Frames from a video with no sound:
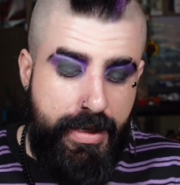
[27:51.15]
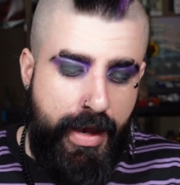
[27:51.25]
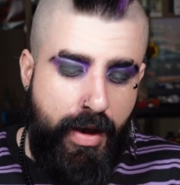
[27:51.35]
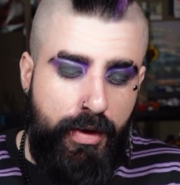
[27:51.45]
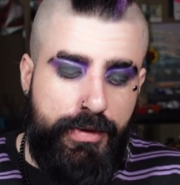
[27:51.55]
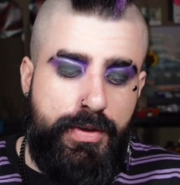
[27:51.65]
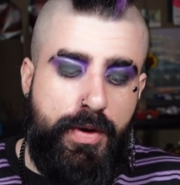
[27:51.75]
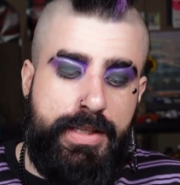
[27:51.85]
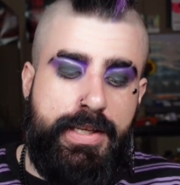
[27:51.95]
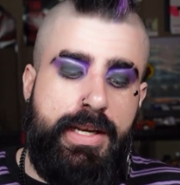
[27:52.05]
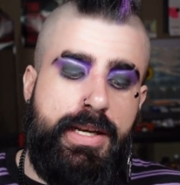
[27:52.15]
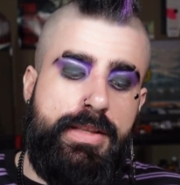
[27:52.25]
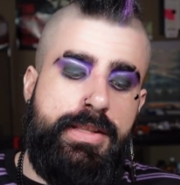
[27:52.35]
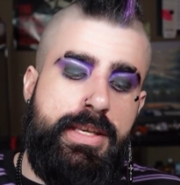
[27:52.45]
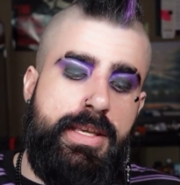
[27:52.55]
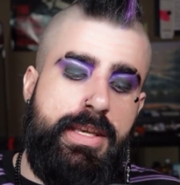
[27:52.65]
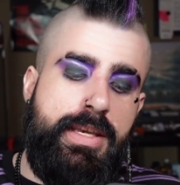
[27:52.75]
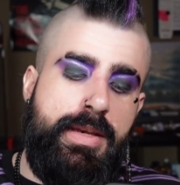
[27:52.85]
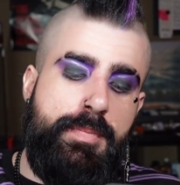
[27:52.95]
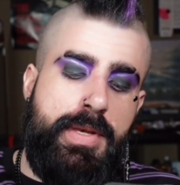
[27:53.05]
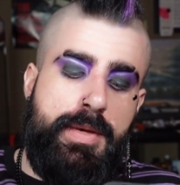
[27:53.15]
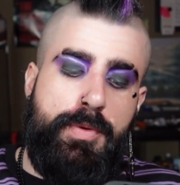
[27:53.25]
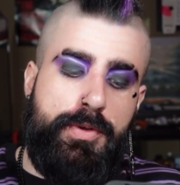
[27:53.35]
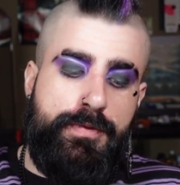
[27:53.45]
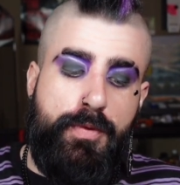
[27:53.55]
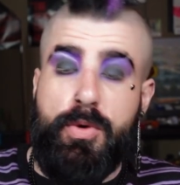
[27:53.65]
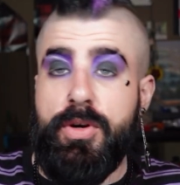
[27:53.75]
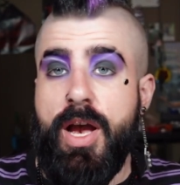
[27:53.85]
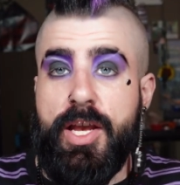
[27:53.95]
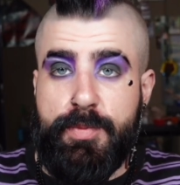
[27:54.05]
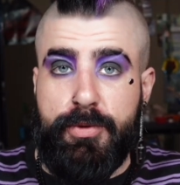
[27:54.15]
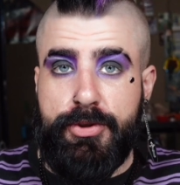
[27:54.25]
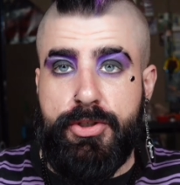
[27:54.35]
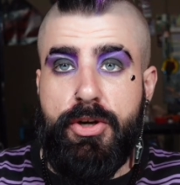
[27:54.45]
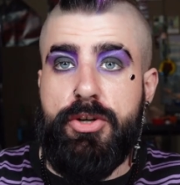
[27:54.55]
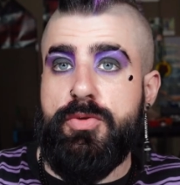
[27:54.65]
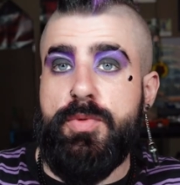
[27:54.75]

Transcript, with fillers: They also attended the People's Four Gospel Church,